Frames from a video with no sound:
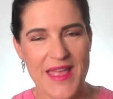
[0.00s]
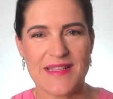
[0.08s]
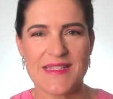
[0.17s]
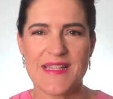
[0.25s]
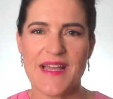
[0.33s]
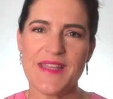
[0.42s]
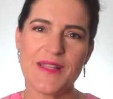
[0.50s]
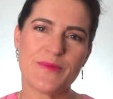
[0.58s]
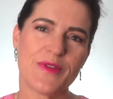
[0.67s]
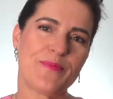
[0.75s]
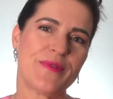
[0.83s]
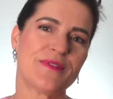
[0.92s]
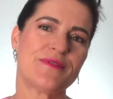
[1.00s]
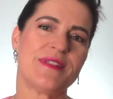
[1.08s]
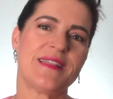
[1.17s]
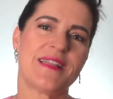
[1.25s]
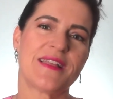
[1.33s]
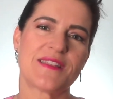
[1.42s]
starting with
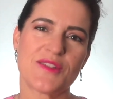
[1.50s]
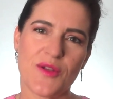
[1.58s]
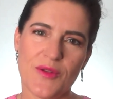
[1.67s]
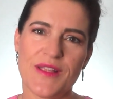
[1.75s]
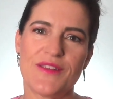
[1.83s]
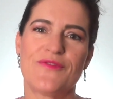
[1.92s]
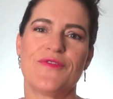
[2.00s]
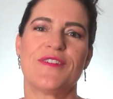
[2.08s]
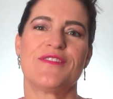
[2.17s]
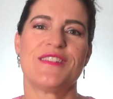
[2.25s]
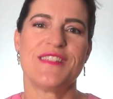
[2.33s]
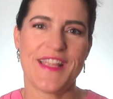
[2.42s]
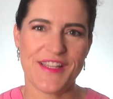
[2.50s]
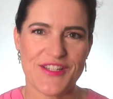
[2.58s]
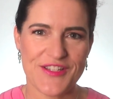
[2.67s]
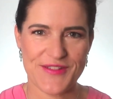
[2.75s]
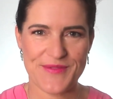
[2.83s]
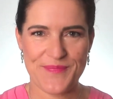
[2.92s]
building a solid
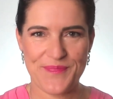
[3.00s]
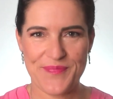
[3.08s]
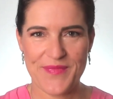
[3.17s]
foundation.